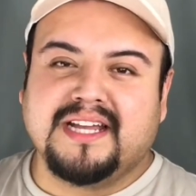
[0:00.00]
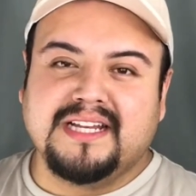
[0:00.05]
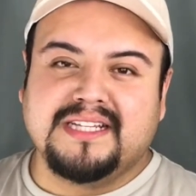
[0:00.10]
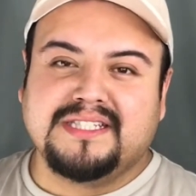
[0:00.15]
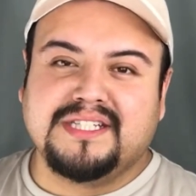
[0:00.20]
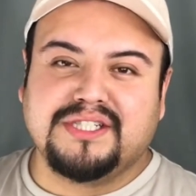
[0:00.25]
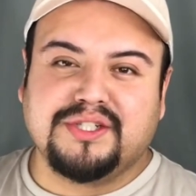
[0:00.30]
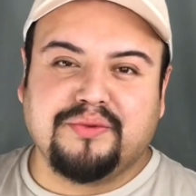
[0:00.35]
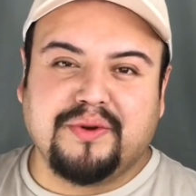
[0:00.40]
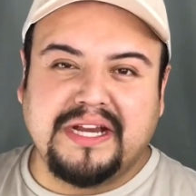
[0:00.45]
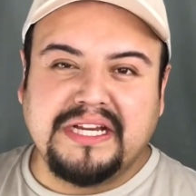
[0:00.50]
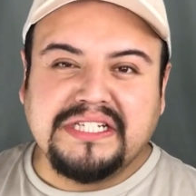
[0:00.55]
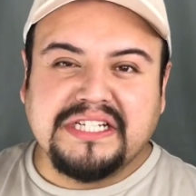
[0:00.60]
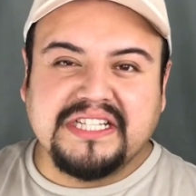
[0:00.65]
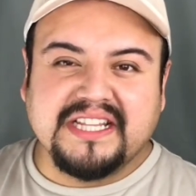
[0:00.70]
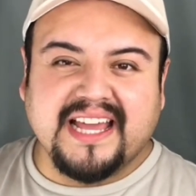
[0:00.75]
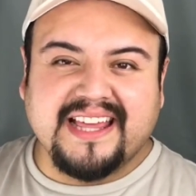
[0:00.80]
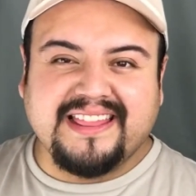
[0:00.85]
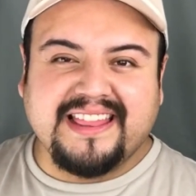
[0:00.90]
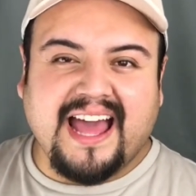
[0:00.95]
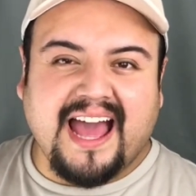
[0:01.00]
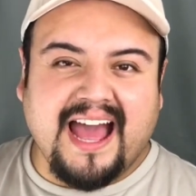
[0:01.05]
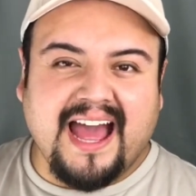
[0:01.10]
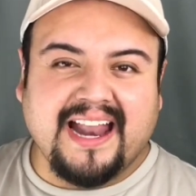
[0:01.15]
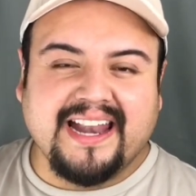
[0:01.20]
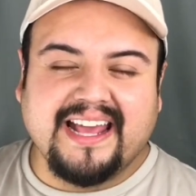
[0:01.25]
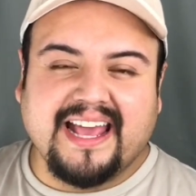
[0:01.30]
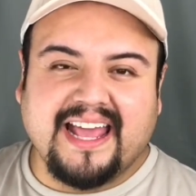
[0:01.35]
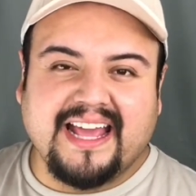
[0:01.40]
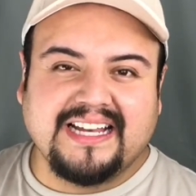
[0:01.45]
in a situation like
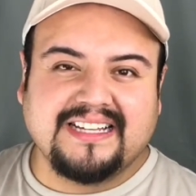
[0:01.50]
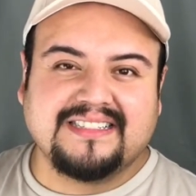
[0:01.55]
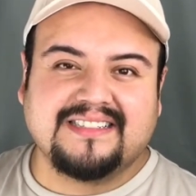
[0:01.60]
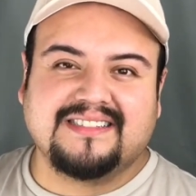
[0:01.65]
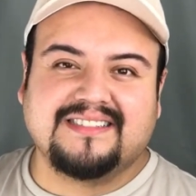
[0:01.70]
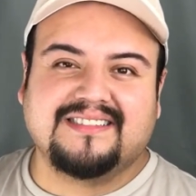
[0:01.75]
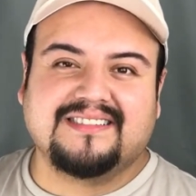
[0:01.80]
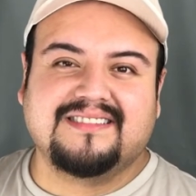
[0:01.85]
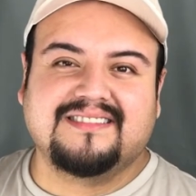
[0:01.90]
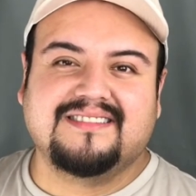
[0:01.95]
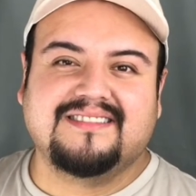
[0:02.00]
that and